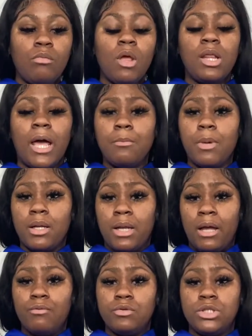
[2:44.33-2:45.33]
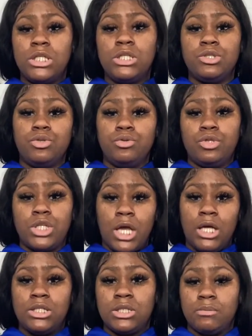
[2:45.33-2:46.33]
Like my night routines do
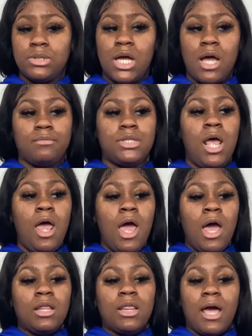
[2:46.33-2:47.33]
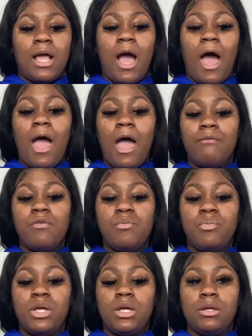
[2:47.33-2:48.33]
change sometimes. Like I haven't
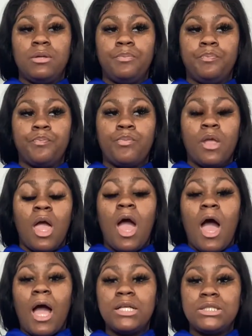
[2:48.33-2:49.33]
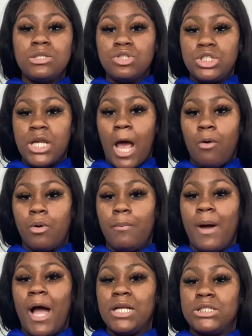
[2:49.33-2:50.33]
been, I still shower,
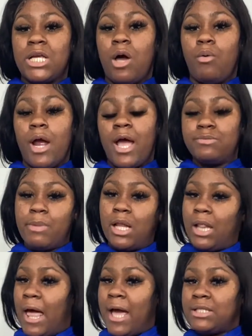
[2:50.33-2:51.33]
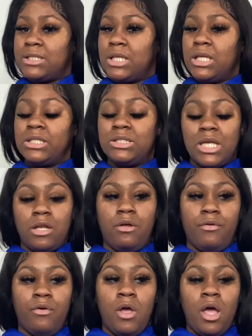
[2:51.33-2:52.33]
but I shower as my last thing instead
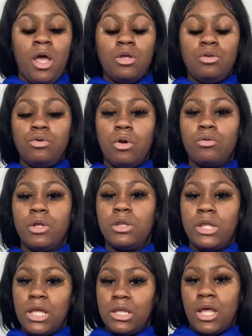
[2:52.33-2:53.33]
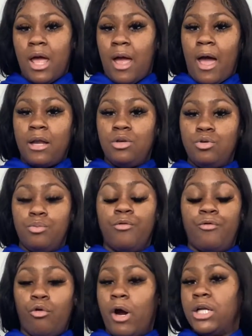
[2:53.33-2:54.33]
of, you know, the thing that I do
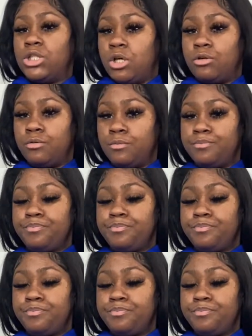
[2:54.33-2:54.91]
before I journal.